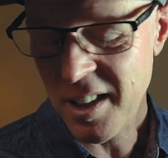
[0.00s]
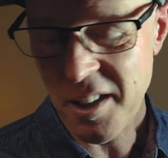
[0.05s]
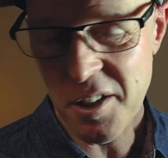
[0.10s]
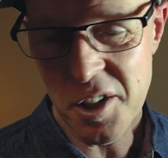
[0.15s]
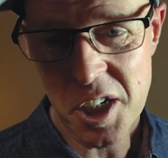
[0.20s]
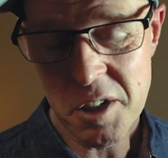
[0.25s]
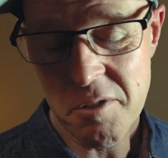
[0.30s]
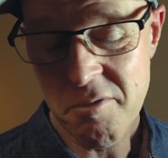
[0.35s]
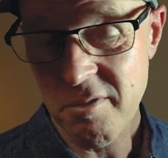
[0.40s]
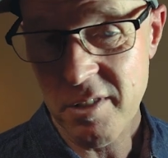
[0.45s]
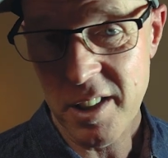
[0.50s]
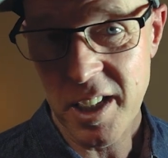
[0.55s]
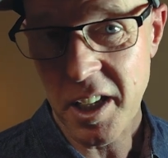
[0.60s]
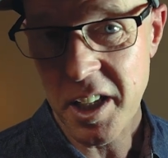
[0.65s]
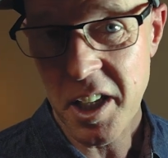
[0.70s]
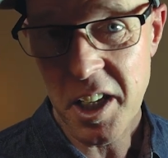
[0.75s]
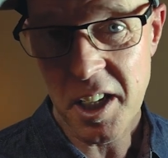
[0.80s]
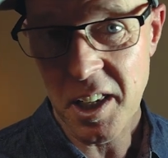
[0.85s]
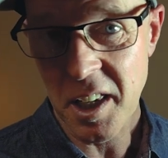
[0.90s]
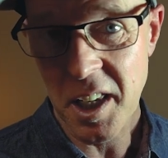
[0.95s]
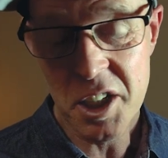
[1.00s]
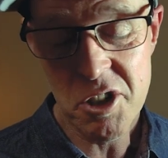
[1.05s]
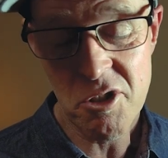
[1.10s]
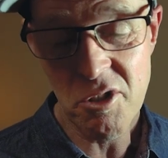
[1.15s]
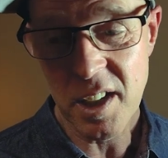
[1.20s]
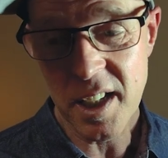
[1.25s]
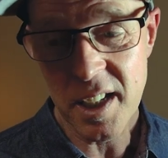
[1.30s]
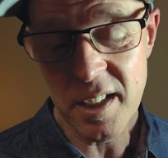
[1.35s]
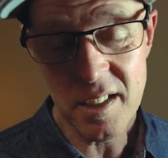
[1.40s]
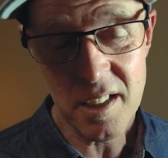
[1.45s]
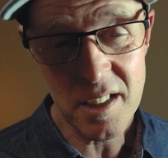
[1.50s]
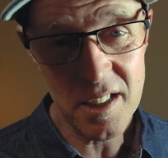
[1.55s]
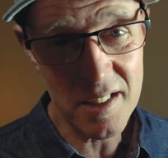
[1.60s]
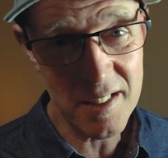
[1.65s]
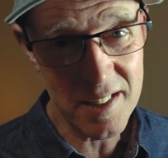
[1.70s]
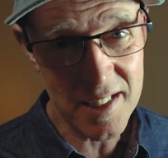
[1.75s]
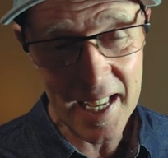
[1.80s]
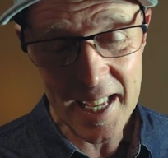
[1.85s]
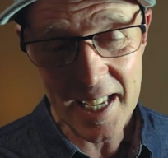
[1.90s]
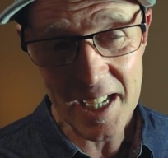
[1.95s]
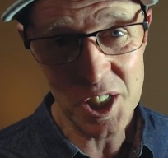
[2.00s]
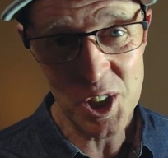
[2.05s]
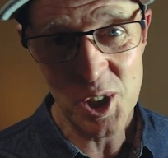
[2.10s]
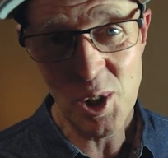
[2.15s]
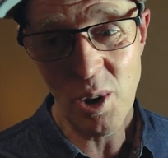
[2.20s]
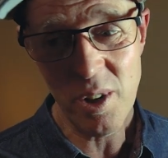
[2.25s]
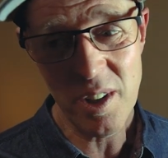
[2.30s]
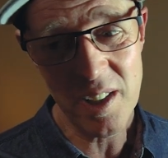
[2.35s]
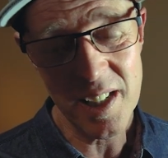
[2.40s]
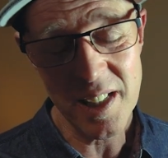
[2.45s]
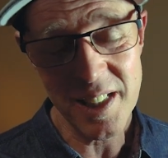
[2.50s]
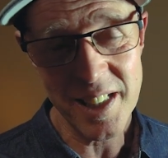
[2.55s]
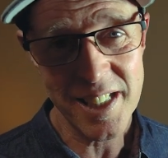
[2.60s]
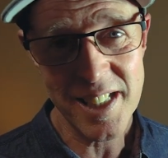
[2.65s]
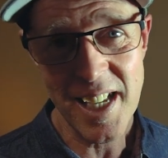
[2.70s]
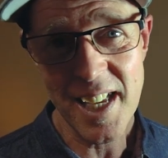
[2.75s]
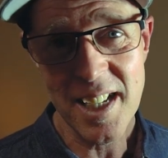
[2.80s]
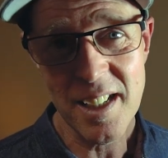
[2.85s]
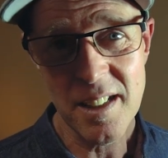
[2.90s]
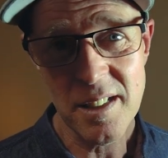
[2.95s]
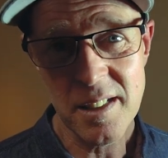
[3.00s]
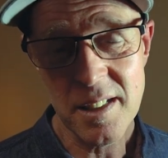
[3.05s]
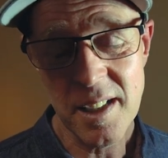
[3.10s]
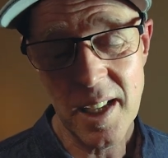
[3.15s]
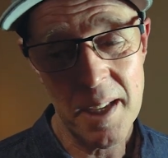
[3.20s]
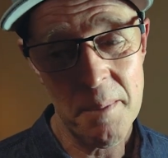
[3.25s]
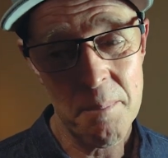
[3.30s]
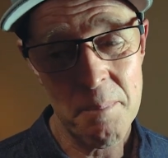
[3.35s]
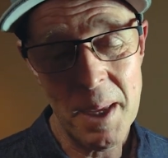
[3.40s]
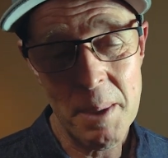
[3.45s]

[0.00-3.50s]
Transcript: You just, you know, you can literally take a shot in seconds and